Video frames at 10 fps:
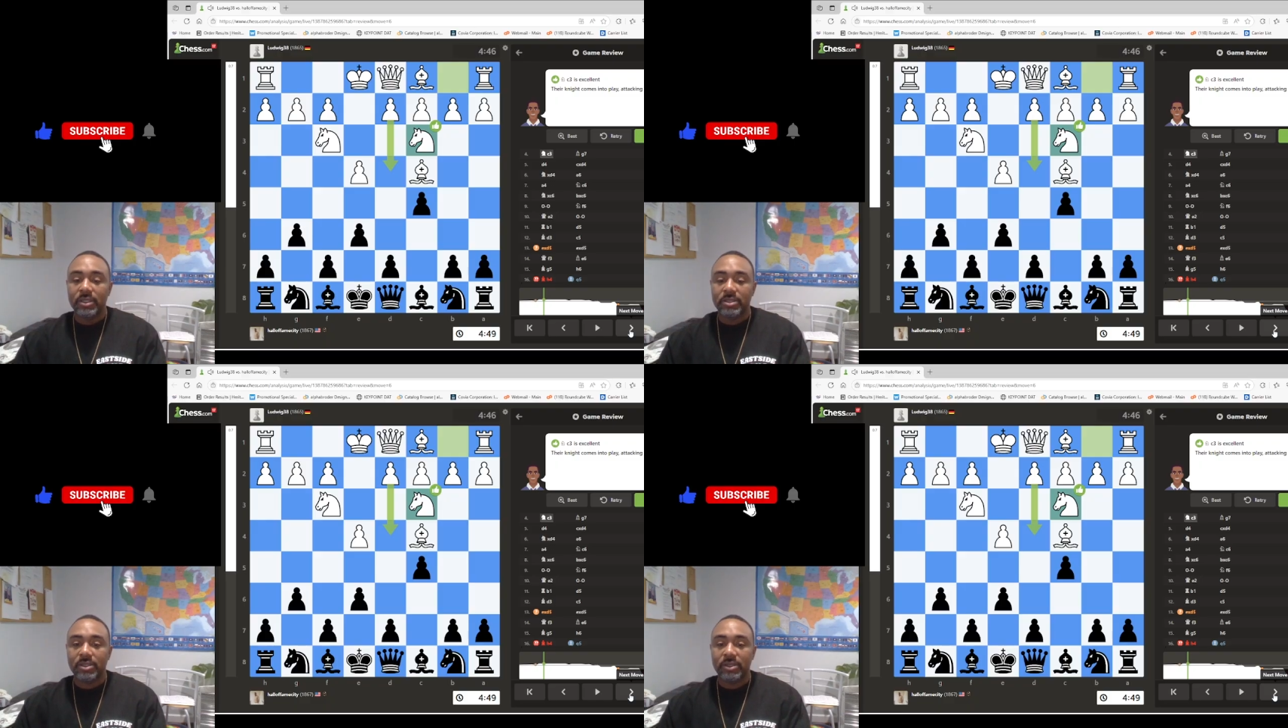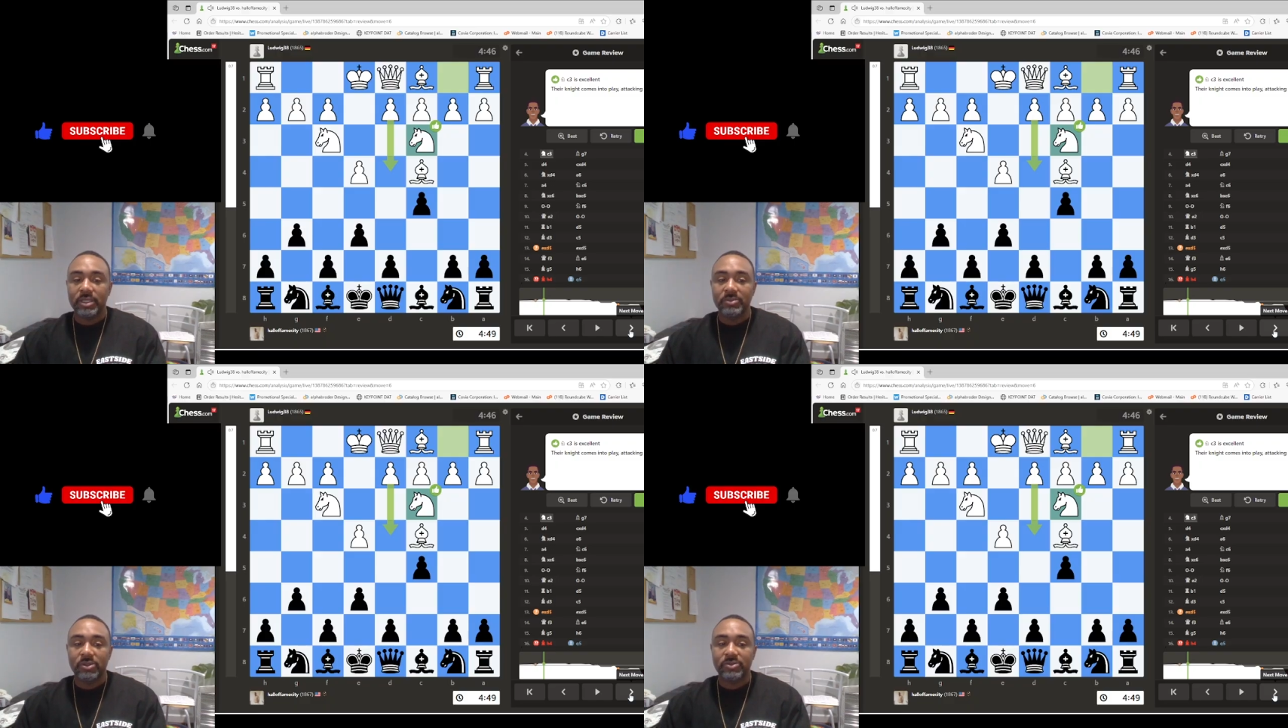So he
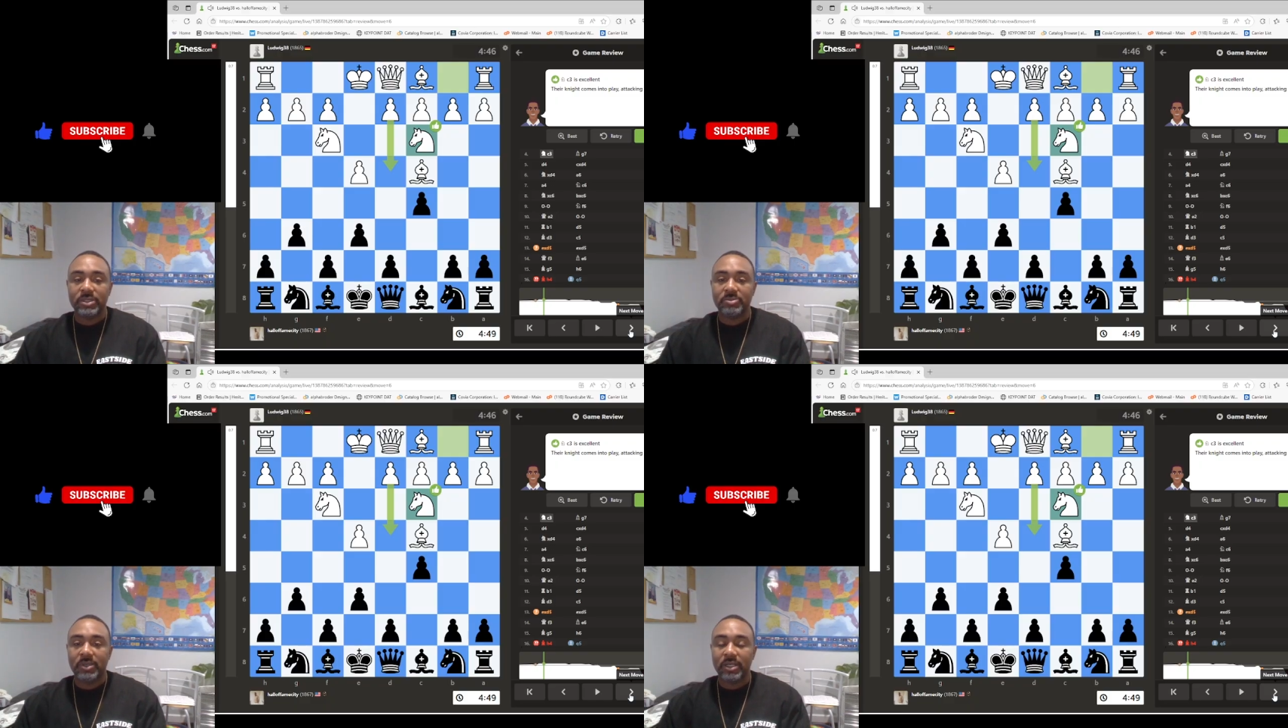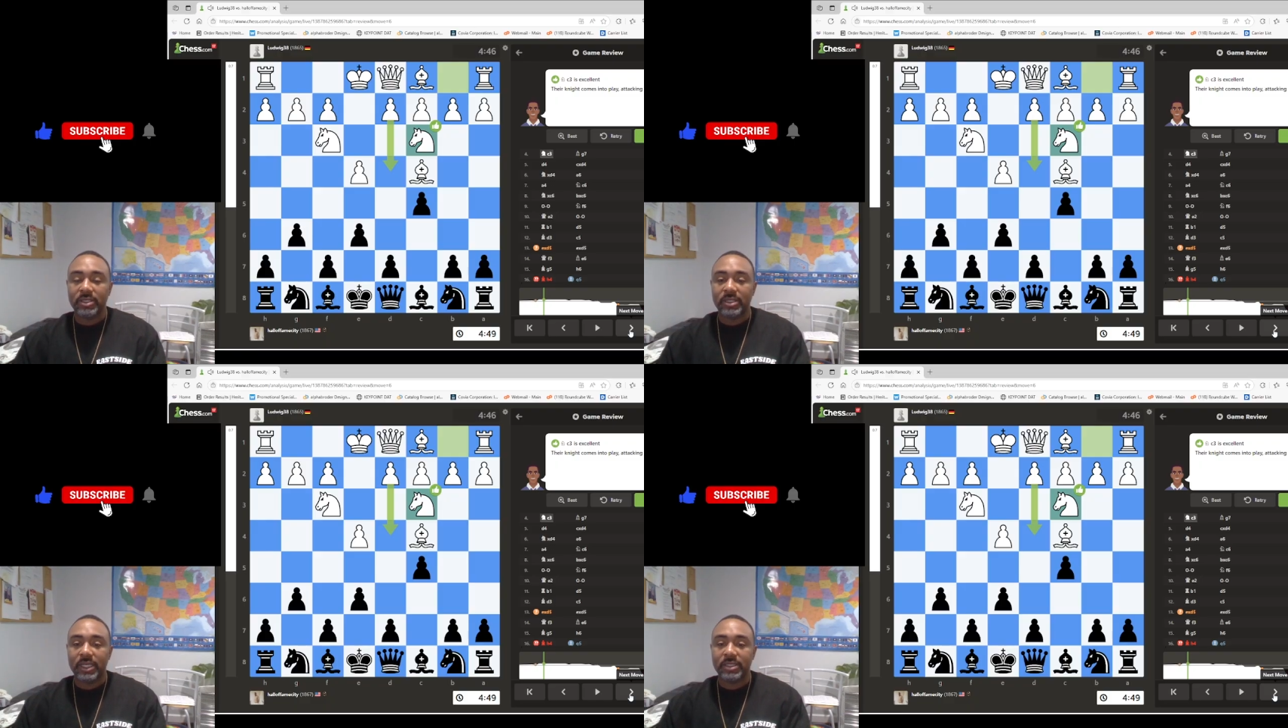moves his pawn to
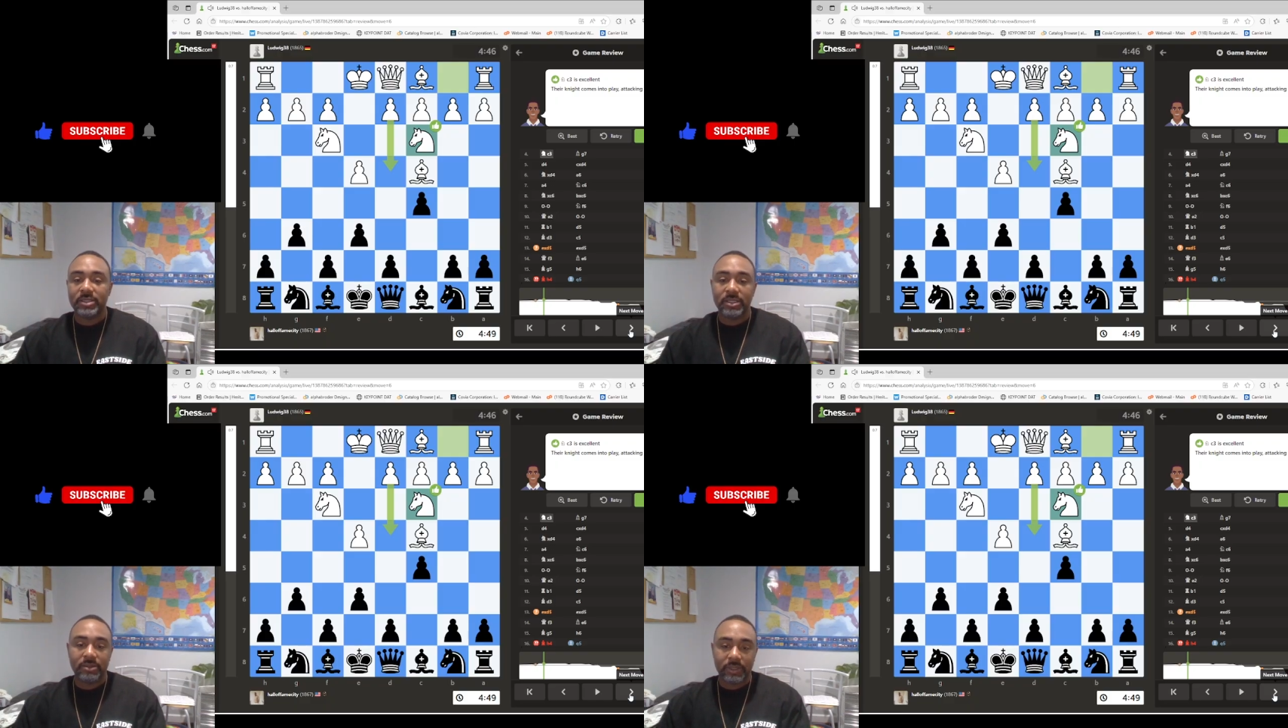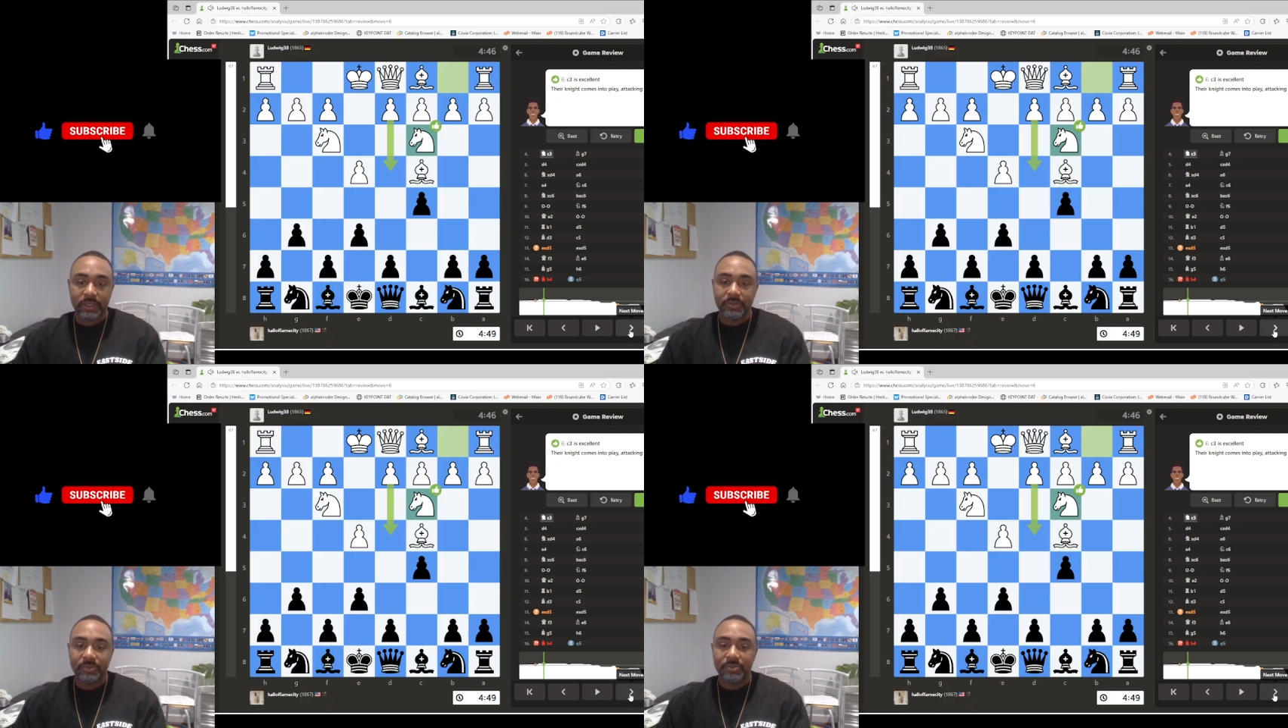Knight C3,
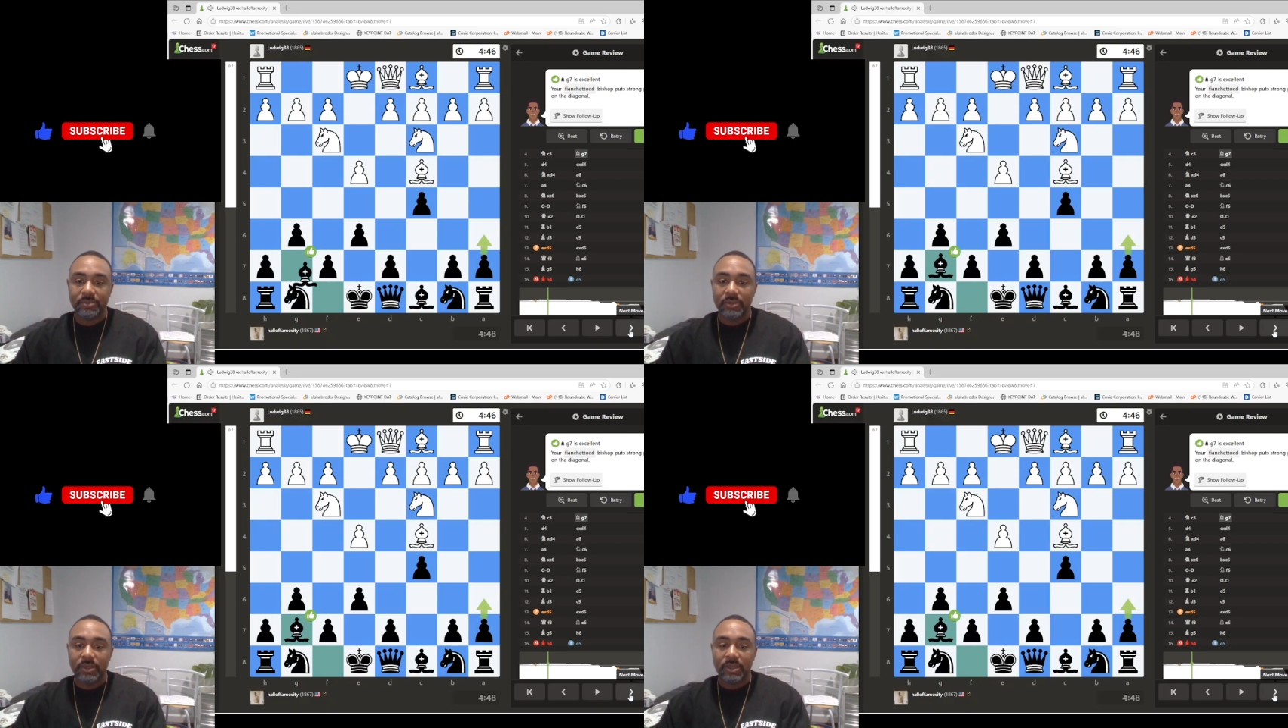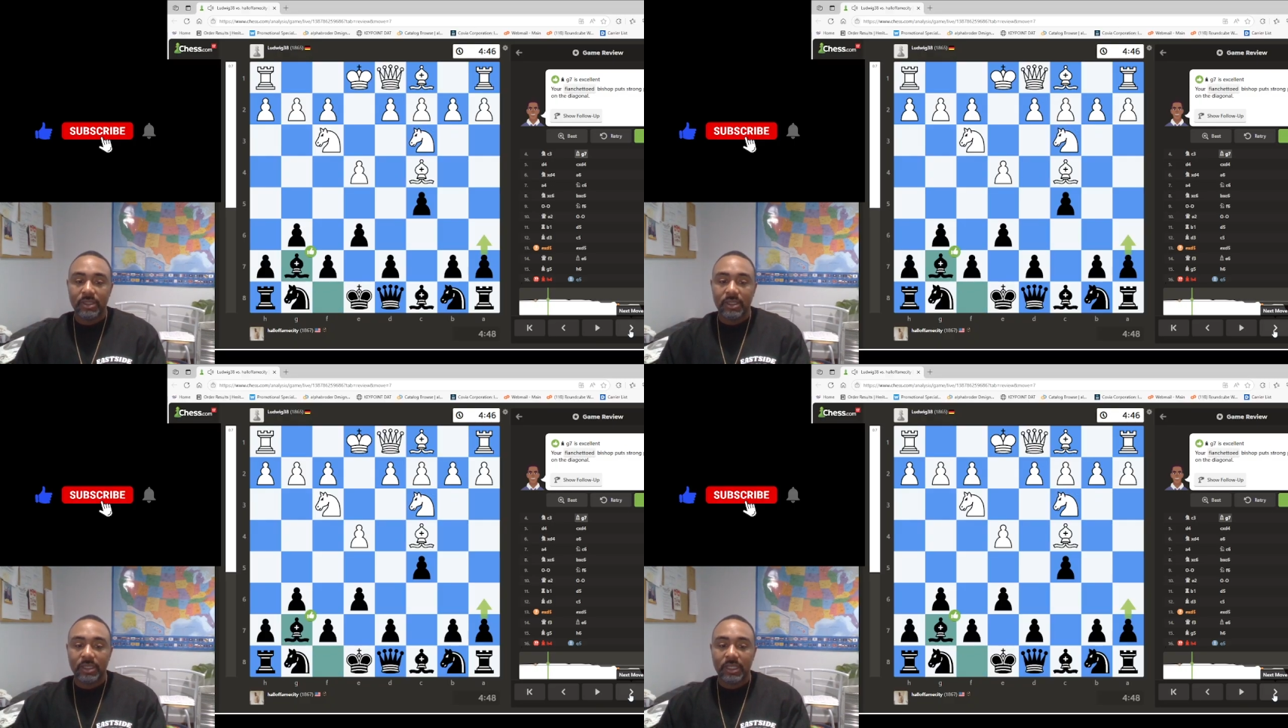
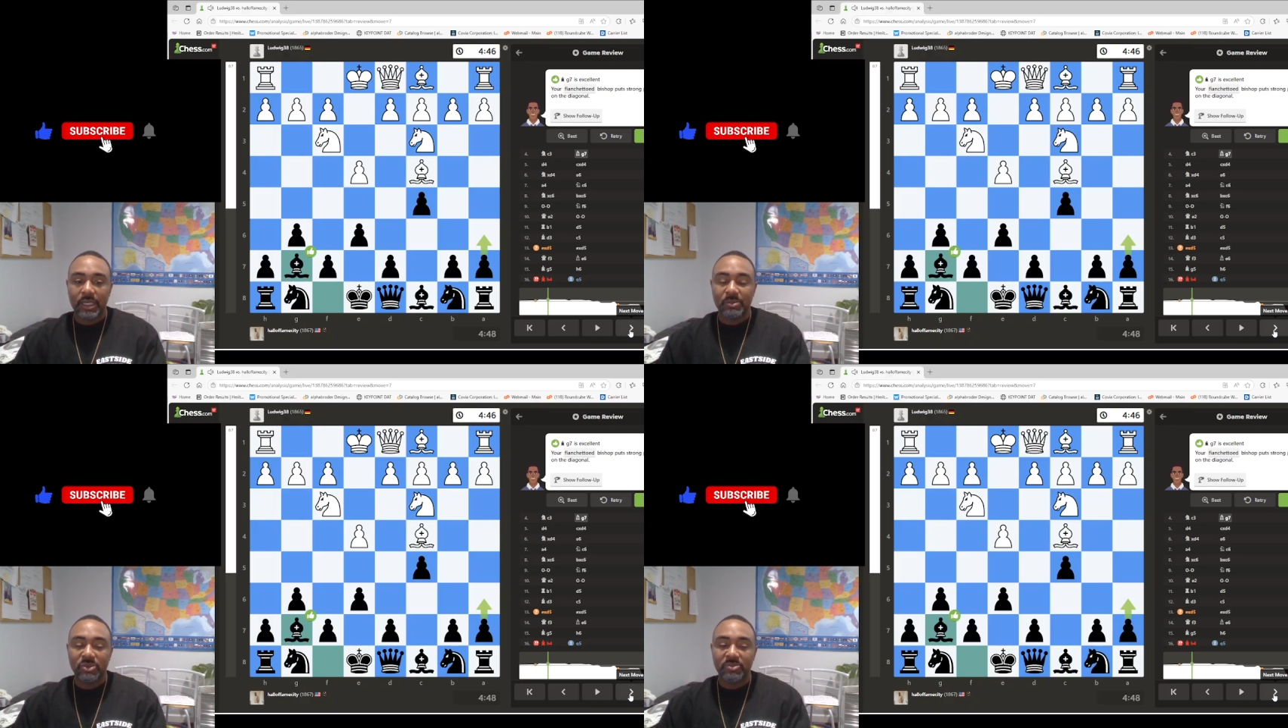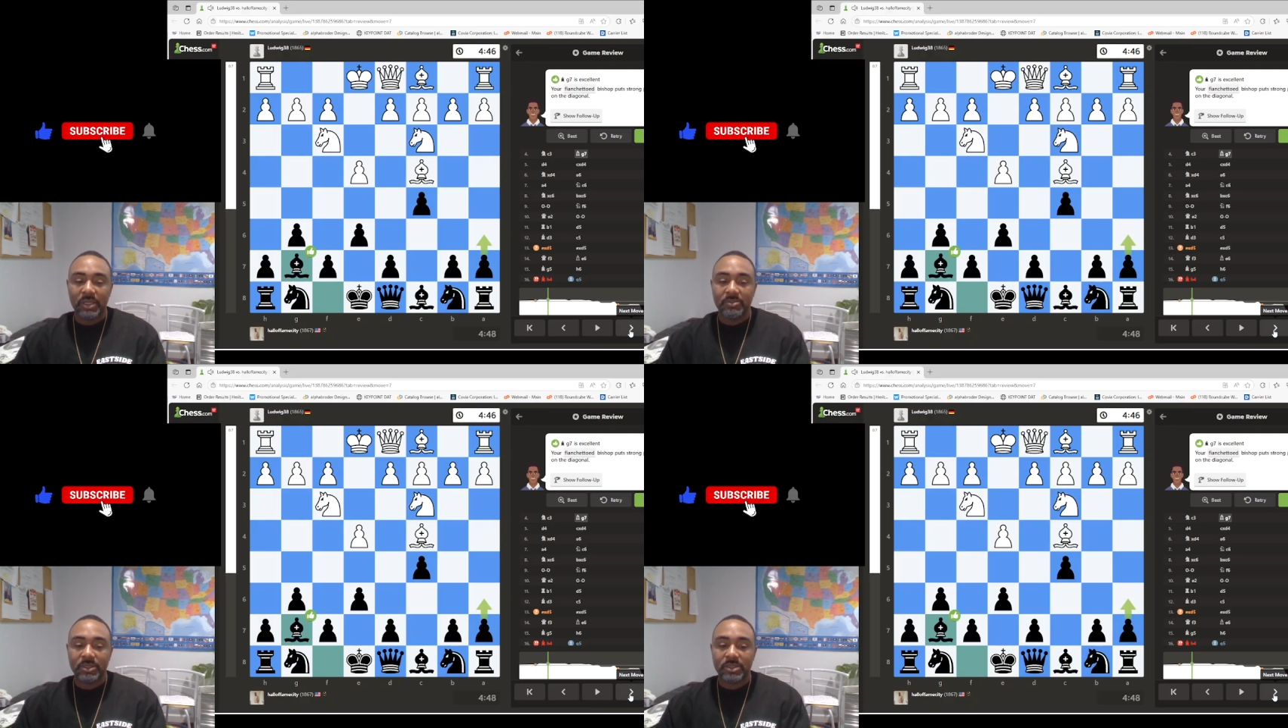and I move my
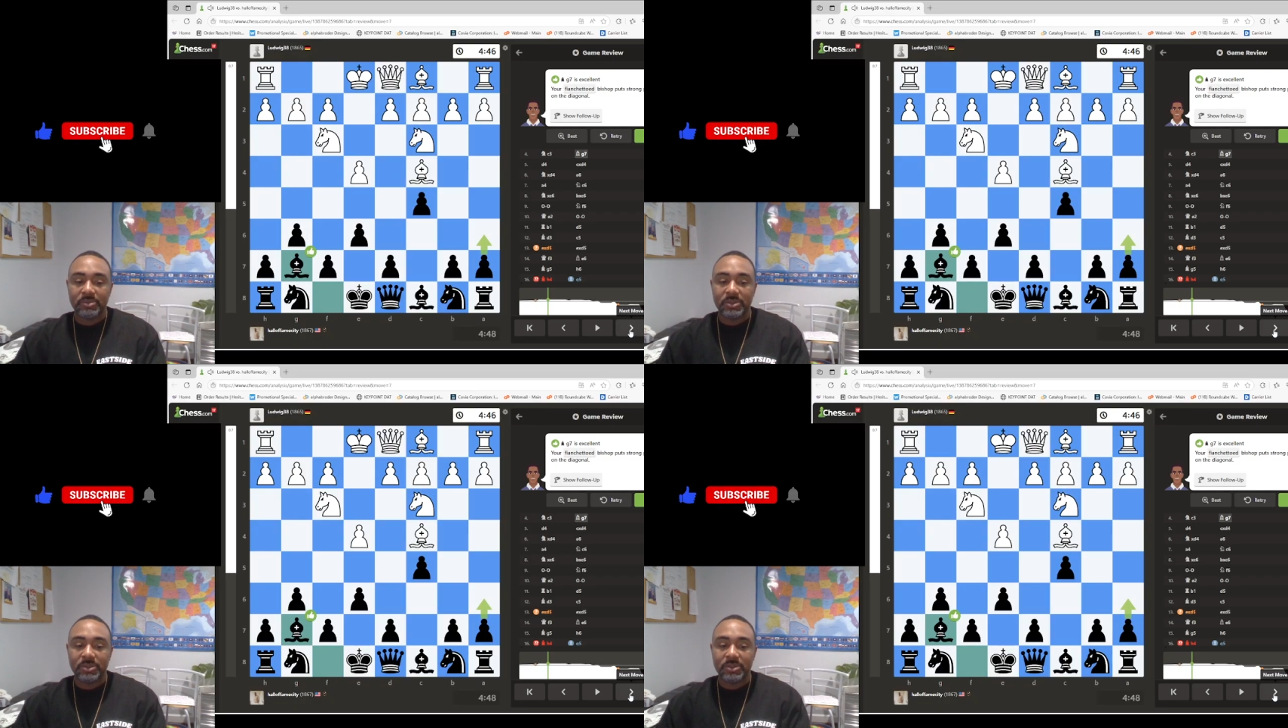bishop